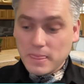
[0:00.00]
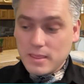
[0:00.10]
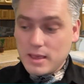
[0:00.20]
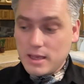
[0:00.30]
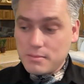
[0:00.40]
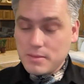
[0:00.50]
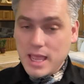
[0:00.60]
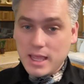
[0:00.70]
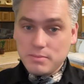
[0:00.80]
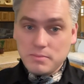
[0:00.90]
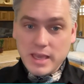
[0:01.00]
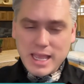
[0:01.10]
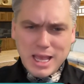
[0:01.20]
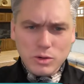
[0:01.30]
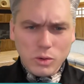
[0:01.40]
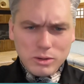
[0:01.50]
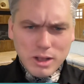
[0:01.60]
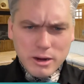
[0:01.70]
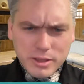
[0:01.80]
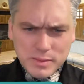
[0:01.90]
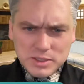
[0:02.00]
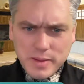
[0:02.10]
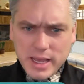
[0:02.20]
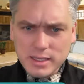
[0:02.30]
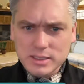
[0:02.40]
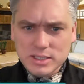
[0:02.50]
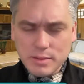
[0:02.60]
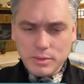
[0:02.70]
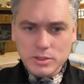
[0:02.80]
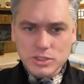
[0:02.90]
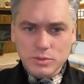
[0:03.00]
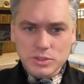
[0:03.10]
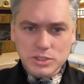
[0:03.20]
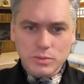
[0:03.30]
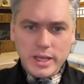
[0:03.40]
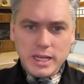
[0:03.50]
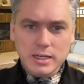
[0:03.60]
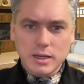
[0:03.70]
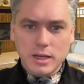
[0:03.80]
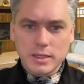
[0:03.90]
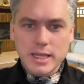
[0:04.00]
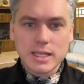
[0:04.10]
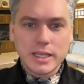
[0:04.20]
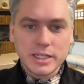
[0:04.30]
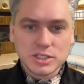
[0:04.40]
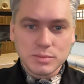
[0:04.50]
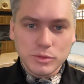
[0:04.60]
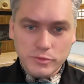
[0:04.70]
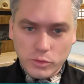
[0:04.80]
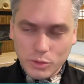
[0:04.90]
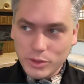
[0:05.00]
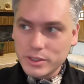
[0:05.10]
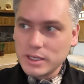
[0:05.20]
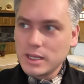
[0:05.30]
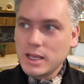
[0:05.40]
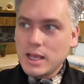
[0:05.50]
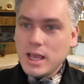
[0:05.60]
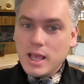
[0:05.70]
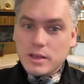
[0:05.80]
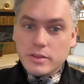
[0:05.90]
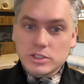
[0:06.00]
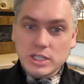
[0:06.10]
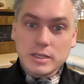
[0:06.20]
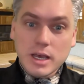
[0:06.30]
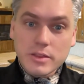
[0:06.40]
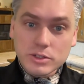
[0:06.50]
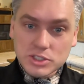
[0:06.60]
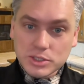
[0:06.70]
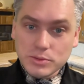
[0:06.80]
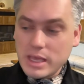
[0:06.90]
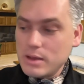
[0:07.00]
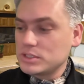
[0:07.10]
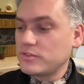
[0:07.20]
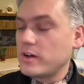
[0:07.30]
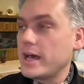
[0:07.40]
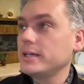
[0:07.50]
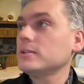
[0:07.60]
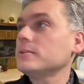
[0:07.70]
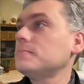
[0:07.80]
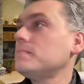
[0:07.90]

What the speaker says: And they had oral arguments back in December, so we're still waiting on that case to move forward. There's another suit that was filed.